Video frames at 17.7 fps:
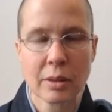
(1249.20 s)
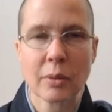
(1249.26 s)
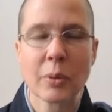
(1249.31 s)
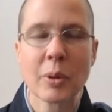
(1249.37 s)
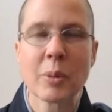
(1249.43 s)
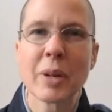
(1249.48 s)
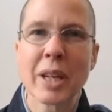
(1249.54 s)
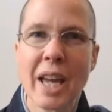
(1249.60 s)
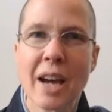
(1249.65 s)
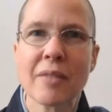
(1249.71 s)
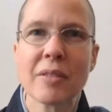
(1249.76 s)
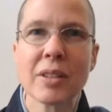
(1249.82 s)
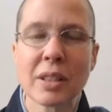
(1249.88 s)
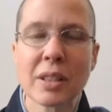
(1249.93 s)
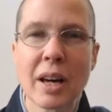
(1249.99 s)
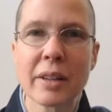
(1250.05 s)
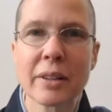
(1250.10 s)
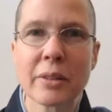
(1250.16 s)
When we have a
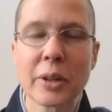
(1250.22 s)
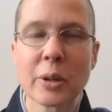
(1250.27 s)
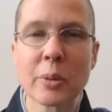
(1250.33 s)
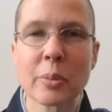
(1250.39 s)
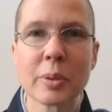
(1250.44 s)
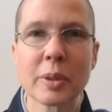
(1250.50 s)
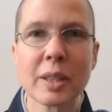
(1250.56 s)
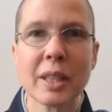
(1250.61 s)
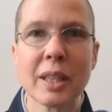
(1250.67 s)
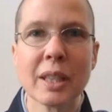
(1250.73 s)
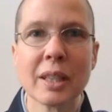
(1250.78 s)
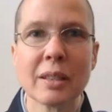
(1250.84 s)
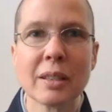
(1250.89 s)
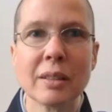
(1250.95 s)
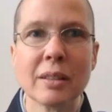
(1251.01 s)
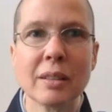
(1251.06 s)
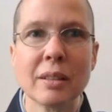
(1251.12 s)
lot on our plate,